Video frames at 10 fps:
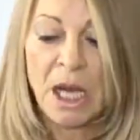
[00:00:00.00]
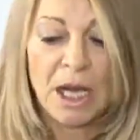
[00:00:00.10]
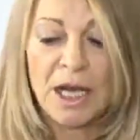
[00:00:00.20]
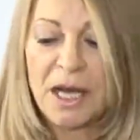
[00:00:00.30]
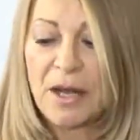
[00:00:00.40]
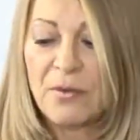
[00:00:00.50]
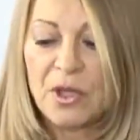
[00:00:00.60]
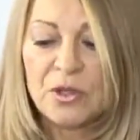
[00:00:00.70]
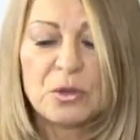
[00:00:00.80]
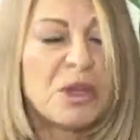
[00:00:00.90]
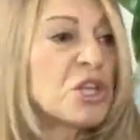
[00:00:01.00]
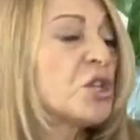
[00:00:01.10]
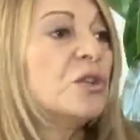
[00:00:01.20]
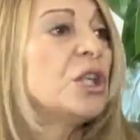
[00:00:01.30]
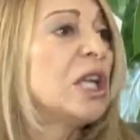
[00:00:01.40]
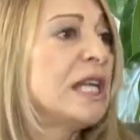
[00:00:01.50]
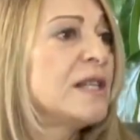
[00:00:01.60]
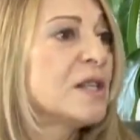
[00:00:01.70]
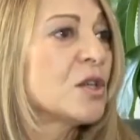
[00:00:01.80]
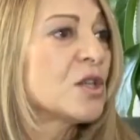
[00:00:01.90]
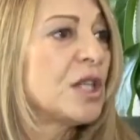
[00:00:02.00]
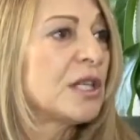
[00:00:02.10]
Not to mention the lasers